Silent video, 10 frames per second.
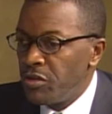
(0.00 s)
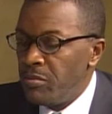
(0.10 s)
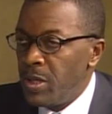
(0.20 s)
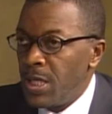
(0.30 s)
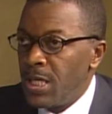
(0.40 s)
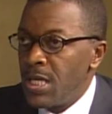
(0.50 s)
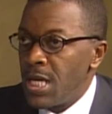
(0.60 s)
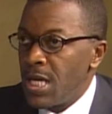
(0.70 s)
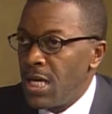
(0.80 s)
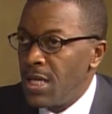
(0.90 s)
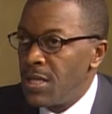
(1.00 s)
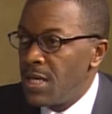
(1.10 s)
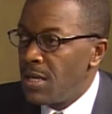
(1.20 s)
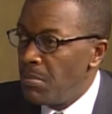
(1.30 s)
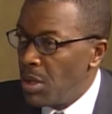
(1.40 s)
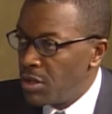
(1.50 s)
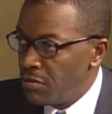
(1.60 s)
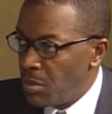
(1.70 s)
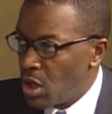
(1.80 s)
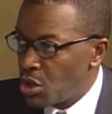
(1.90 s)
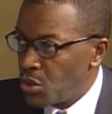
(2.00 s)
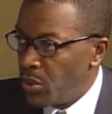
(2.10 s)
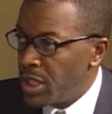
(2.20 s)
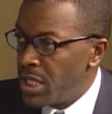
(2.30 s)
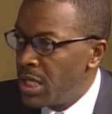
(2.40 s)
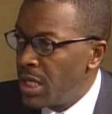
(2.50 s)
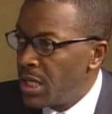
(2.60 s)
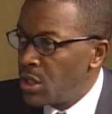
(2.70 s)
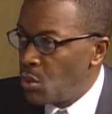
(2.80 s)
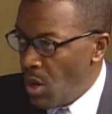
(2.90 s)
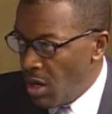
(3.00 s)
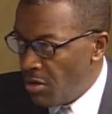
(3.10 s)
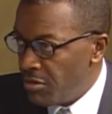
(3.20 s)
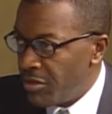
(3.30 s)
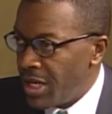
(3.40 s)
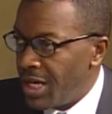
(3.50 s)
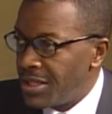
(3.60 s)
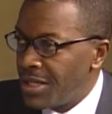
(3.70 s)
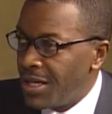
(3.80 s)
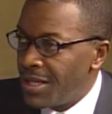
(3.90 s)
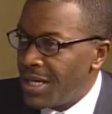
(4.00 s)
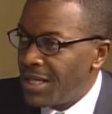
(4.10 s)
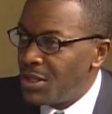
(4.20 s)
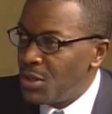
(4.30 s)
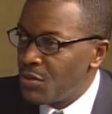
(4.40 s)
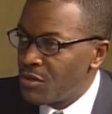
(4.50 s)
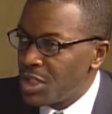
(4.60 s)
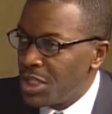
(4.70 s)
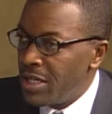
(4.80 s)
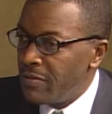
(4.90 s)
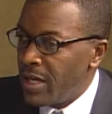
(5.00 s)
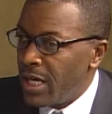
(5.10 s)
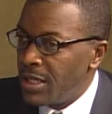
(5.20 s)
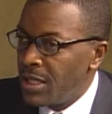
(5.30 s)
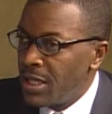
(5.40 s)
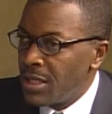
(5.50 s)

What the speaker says: have been in the month of March 2012 that you've received that